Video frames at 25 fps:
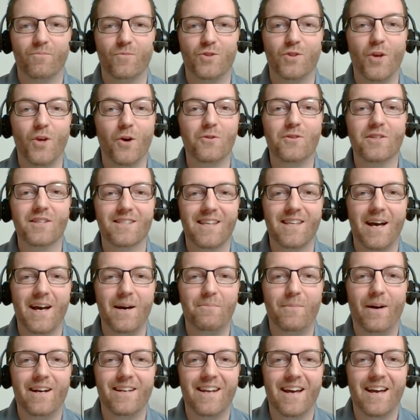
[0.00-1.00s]
noticed
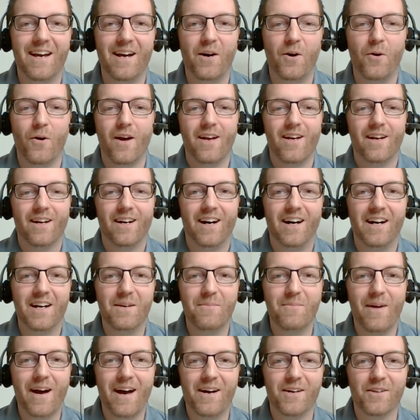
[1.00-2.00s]
that by now, I
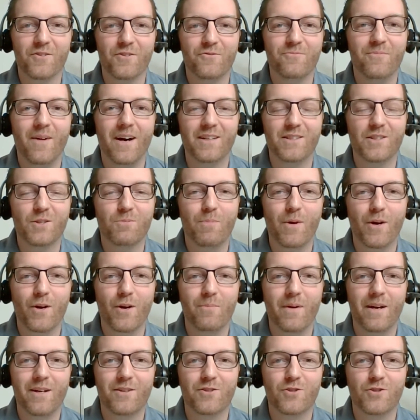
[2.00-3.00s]
am out of my
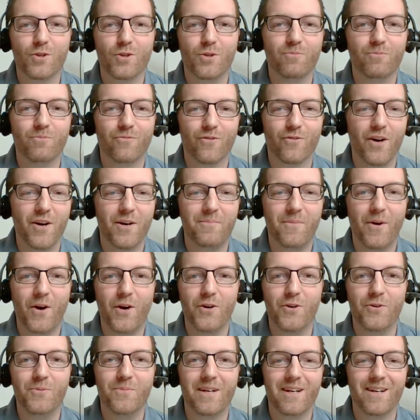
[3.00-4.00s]
spare bedroom from
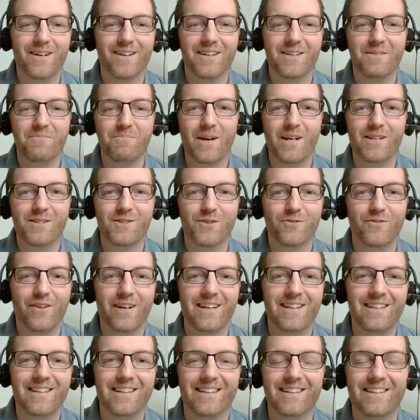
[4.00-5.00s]
home here in
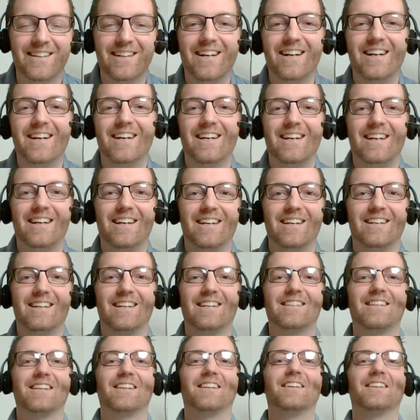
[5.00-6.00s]
Pennsylvania. And
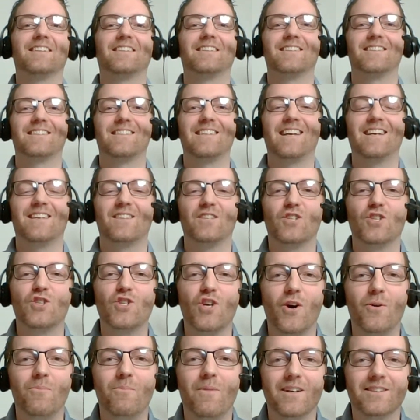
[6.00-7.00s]
as I like to say, the
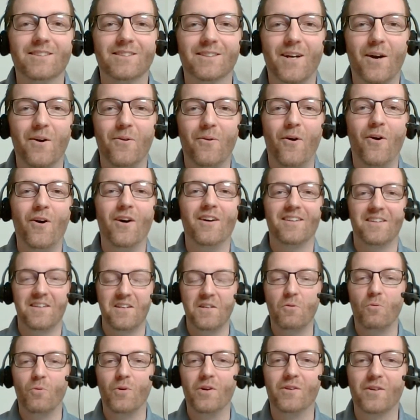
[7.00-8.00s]
show must go on, and
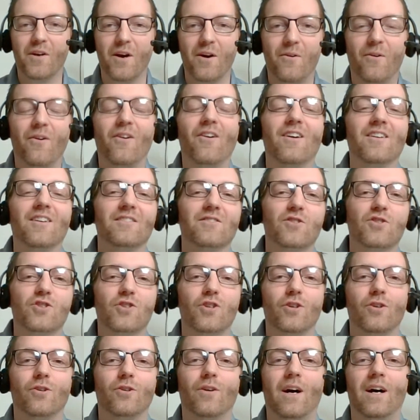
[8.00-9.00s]
it will go on.
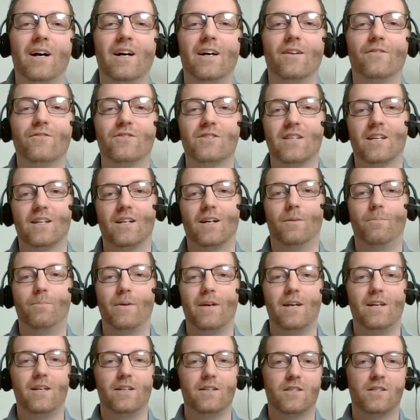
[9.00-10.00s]
So I've set up
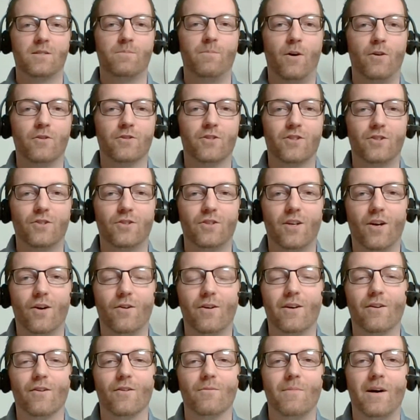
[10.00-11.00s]
a small studio
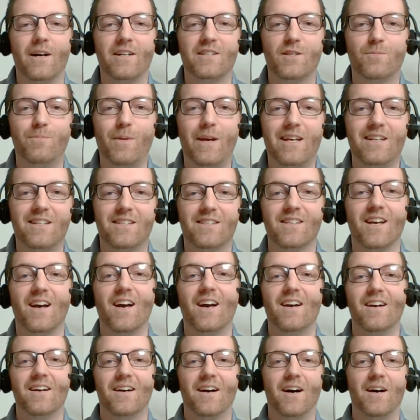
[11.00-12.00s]
here in my space.
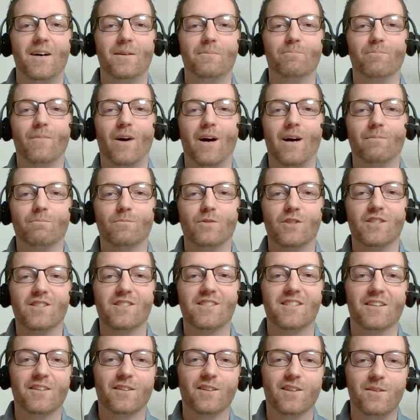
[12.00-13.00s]
Um, I'm
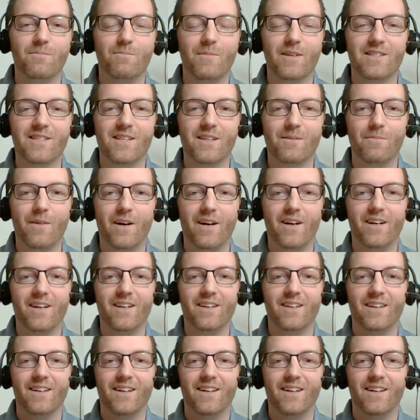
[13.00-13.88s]
sincerely missing my